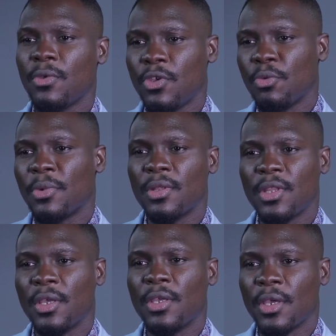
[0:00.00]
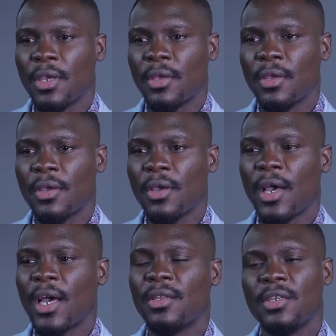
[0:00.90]
human thinking
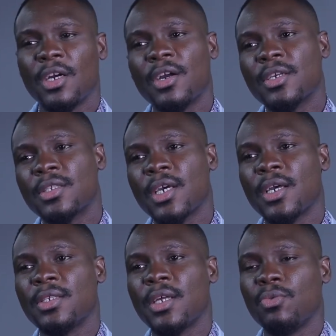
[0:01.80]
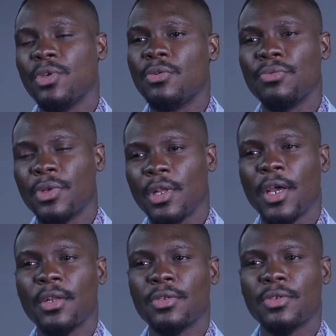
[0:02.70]
and the darker sides that we don't really
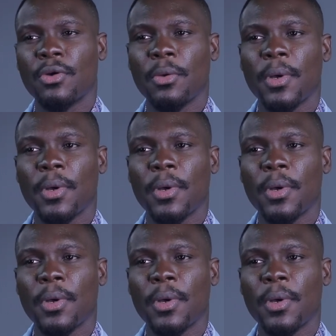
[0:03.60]
like to talk